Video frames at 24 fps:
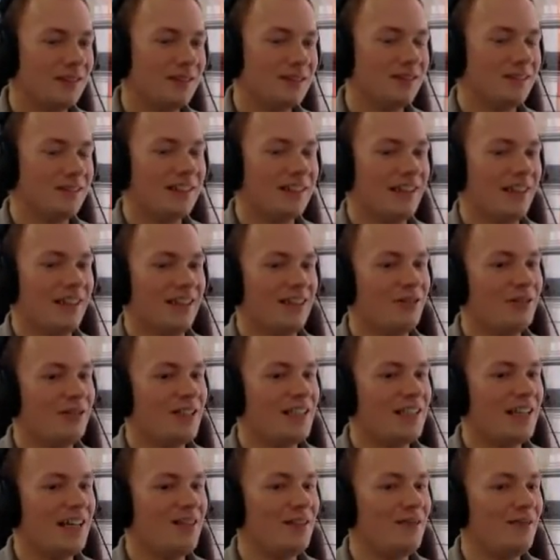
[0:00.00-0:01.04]
Okay,
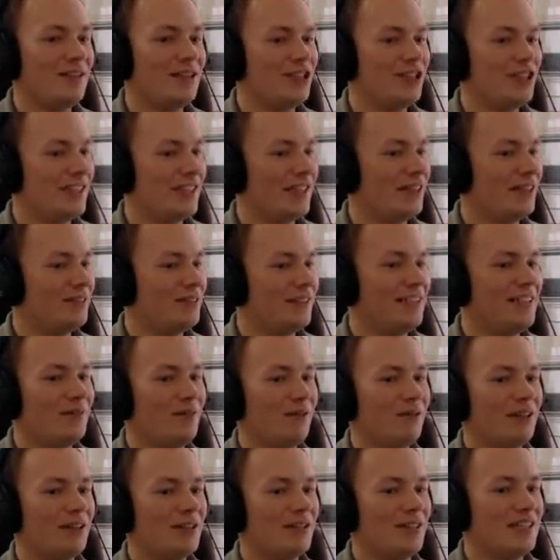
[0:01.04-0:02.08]
only televillagers are healthy and
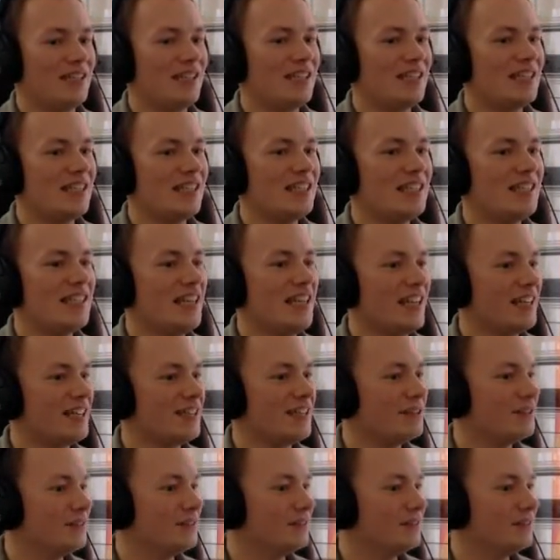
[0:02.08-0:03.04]
everyone else is sick.